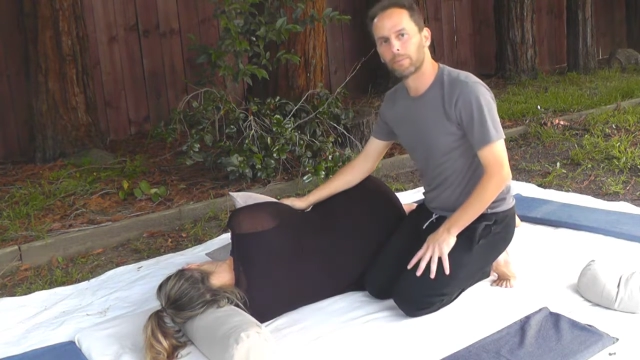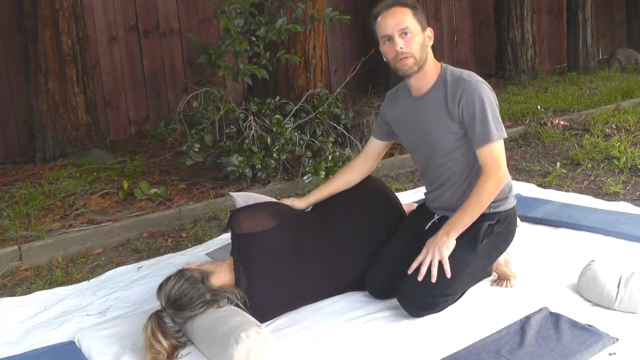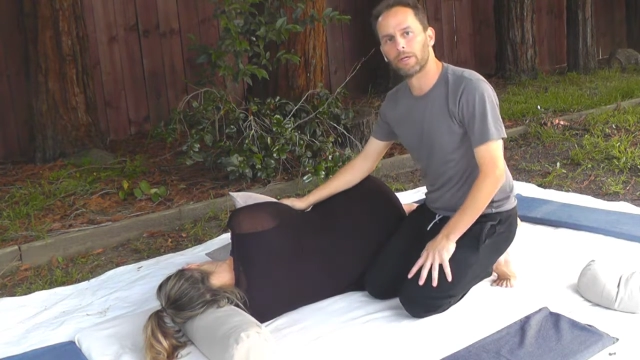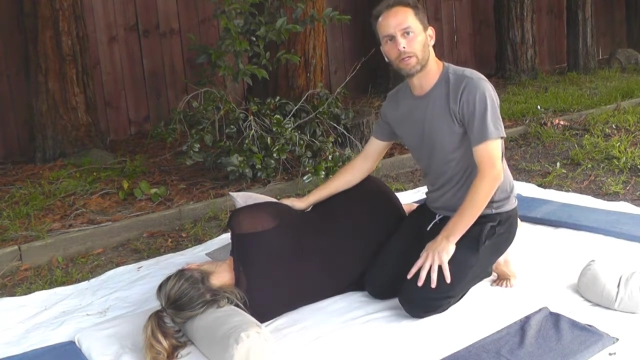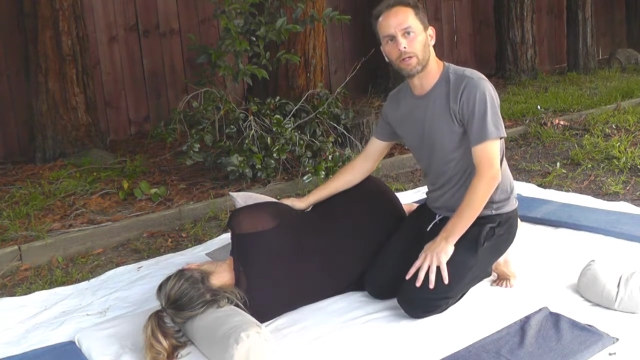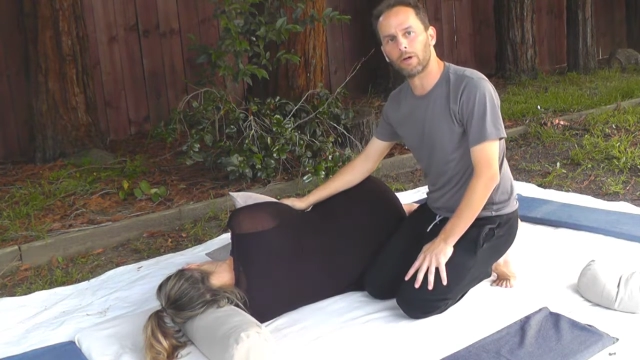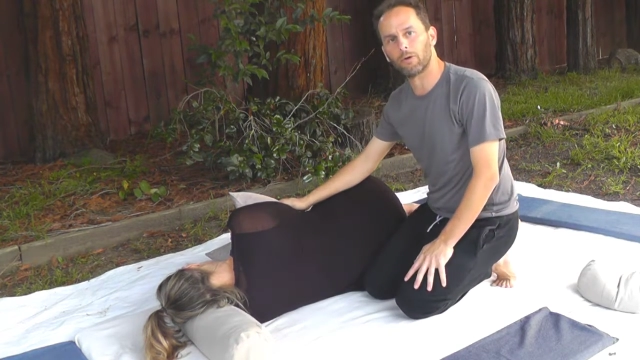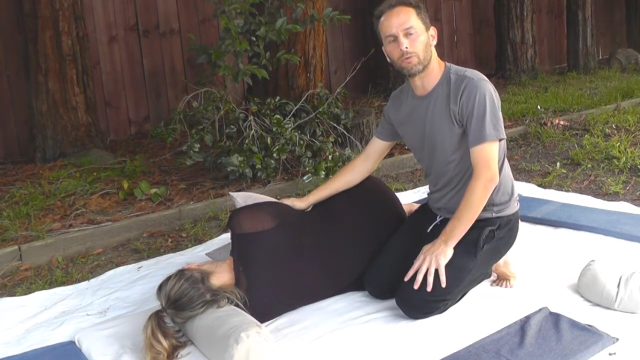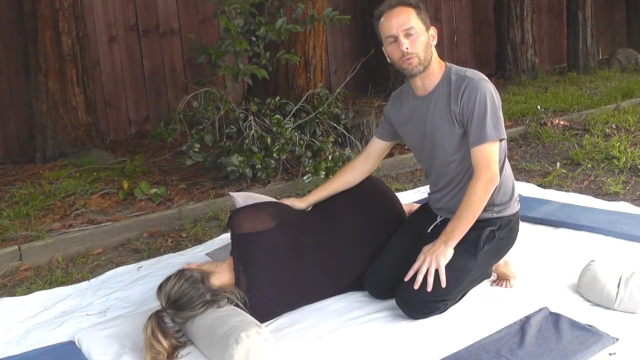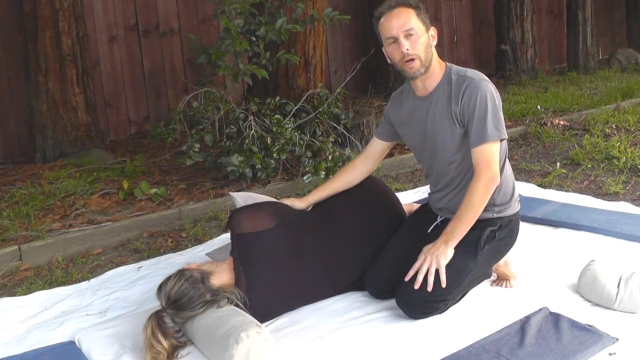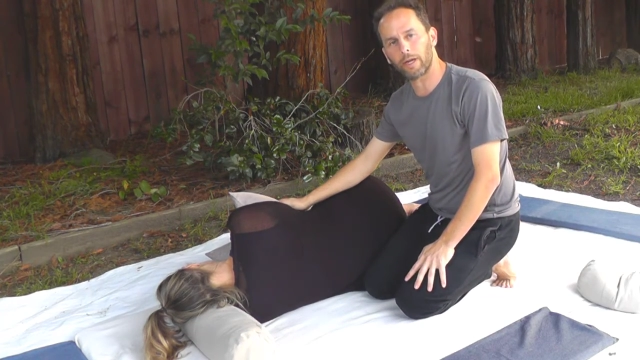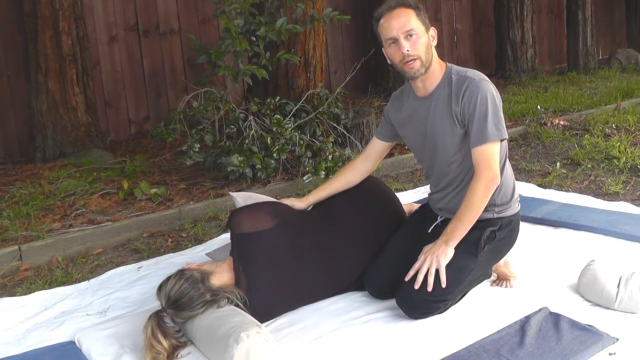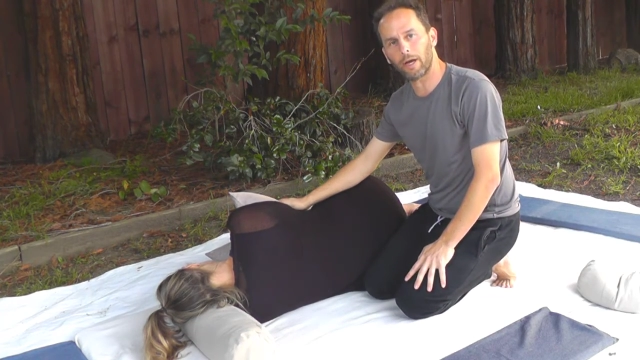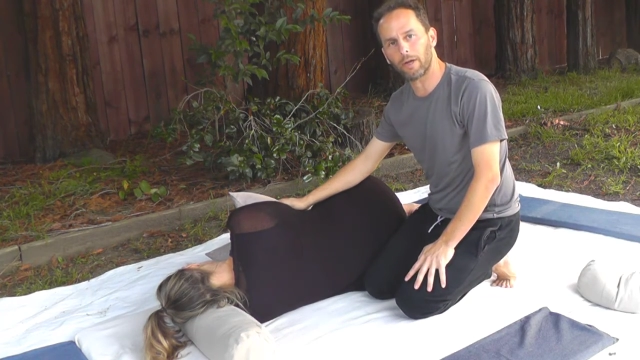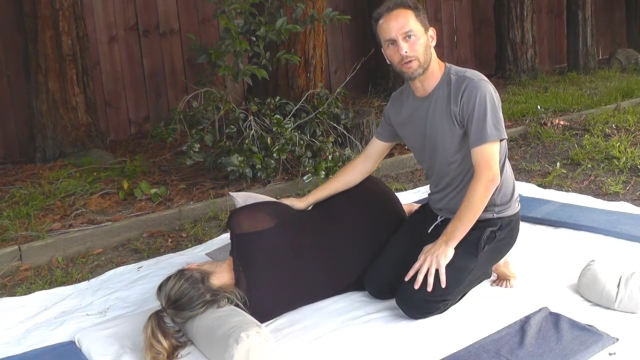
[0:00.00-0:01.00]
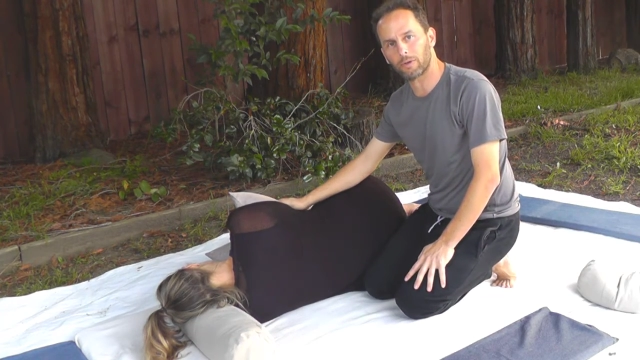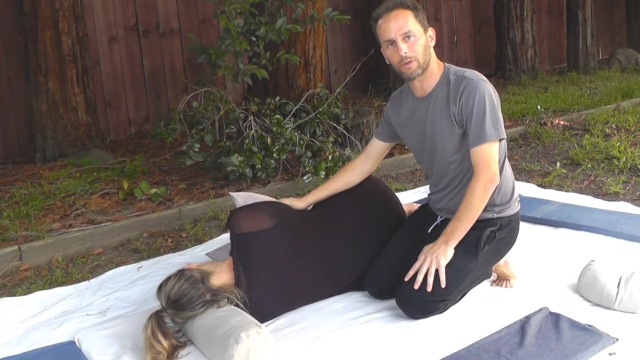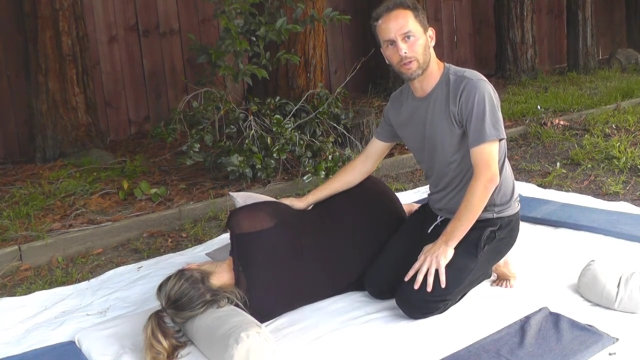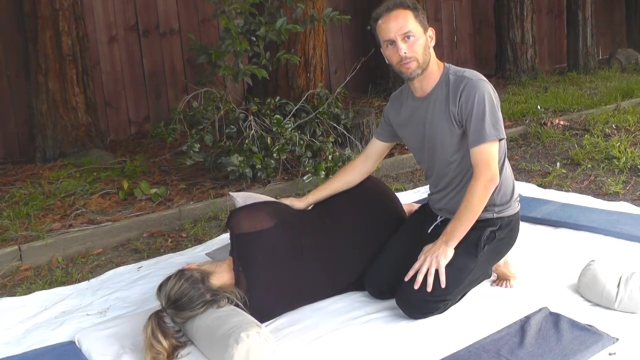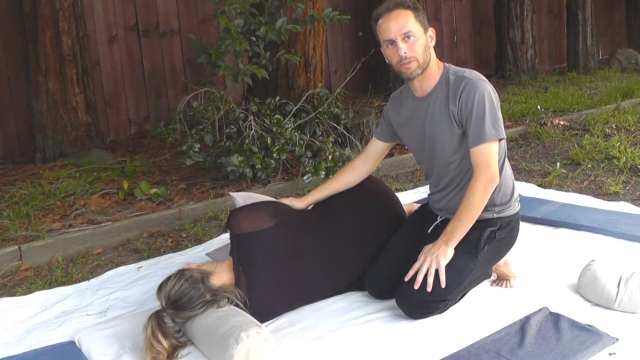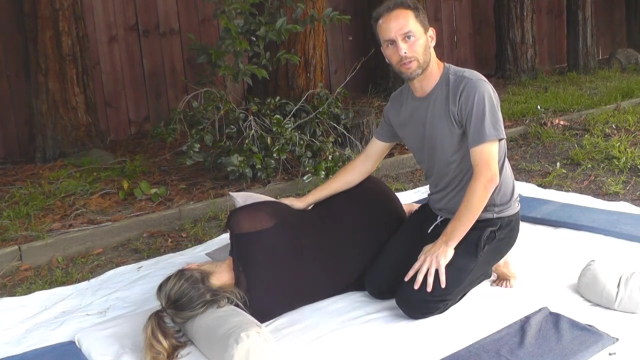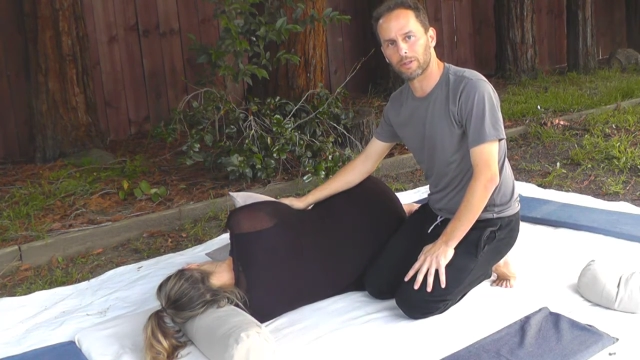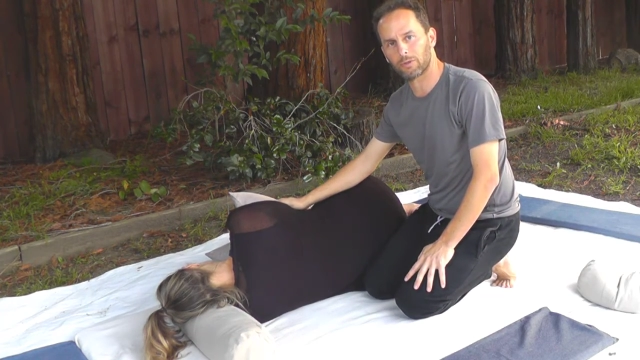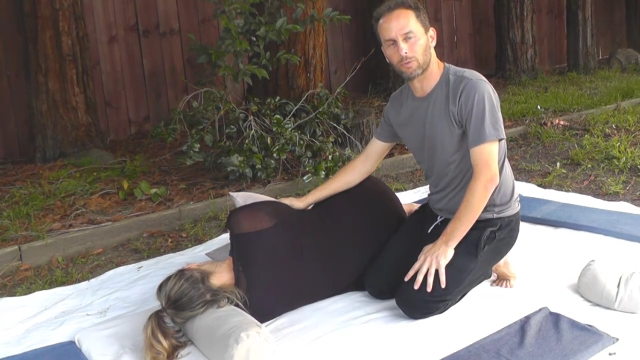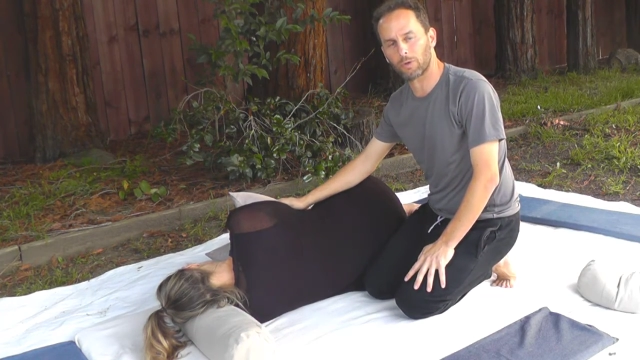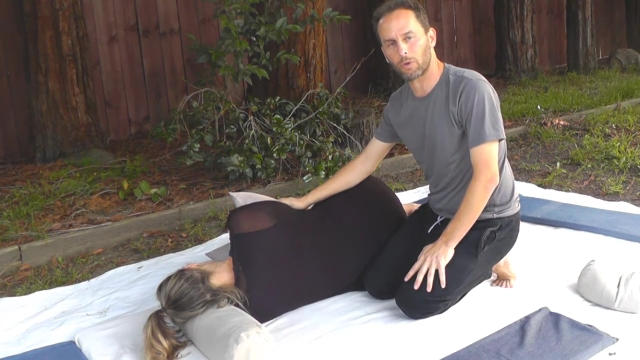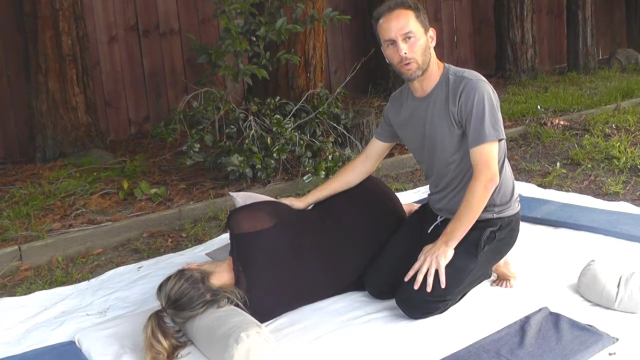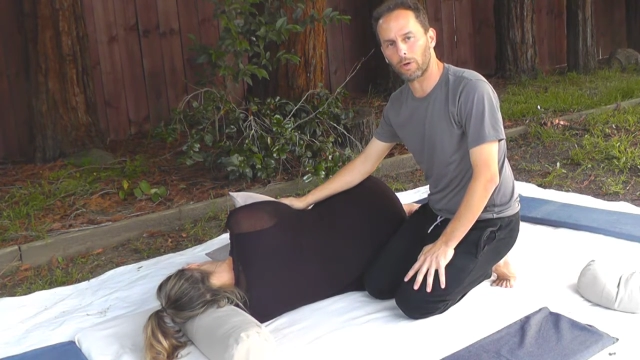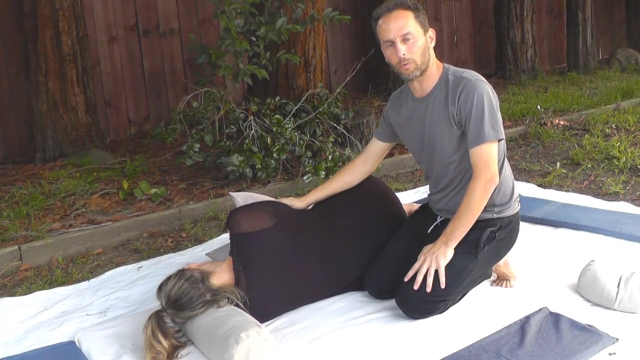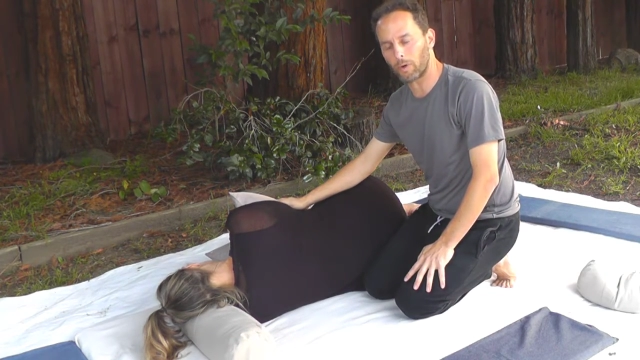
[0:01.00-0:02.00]
pillow right under them since we're
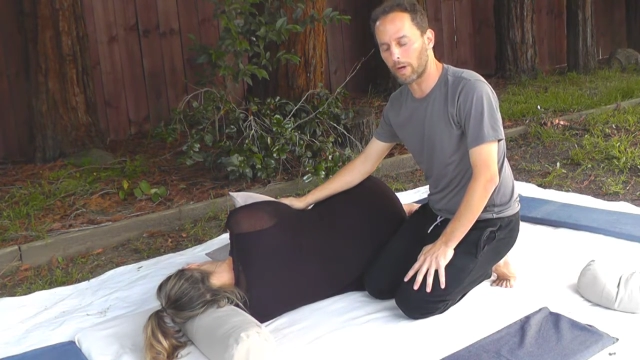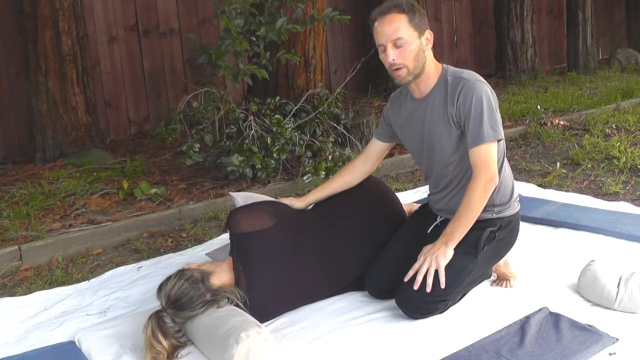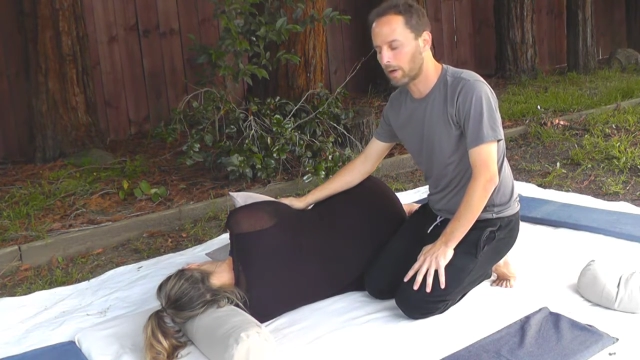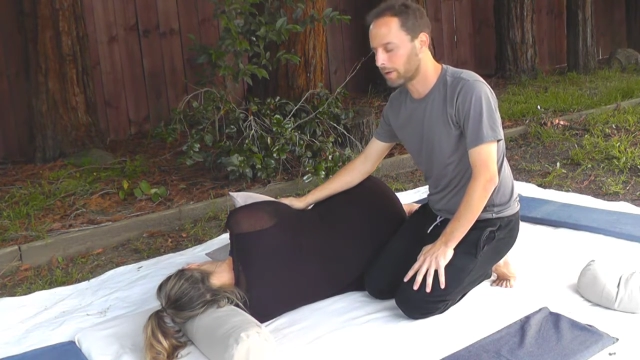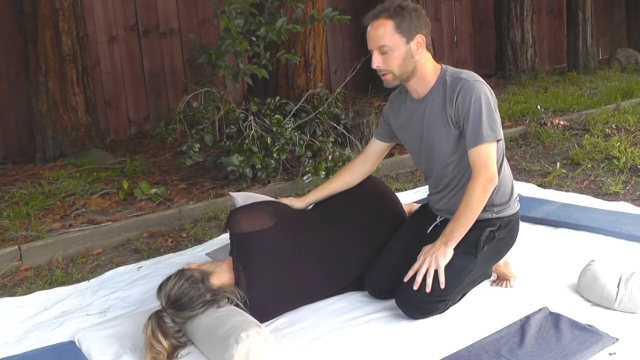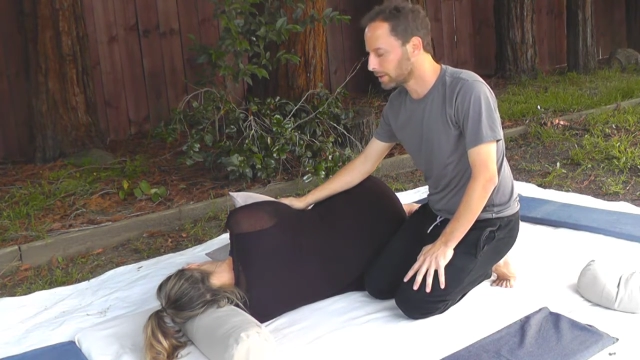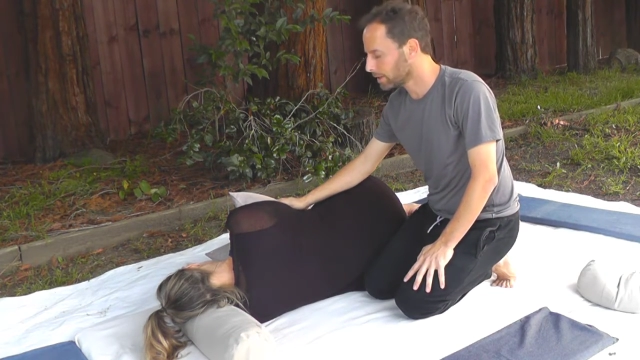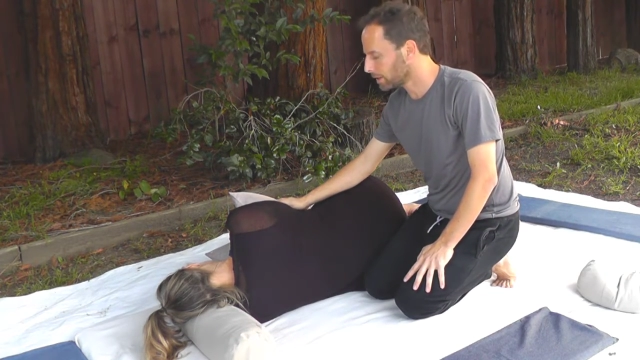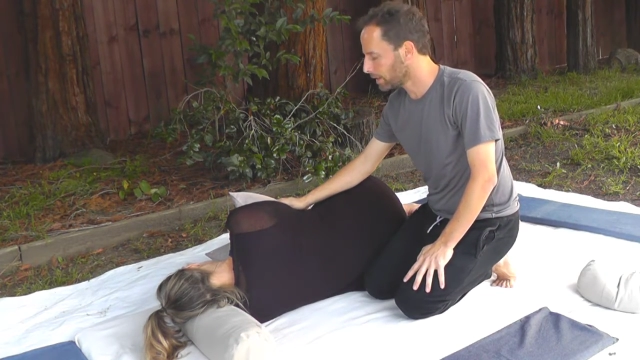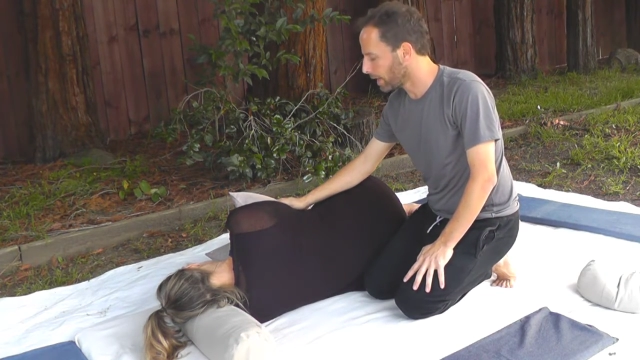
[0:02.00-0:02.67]
going right on to the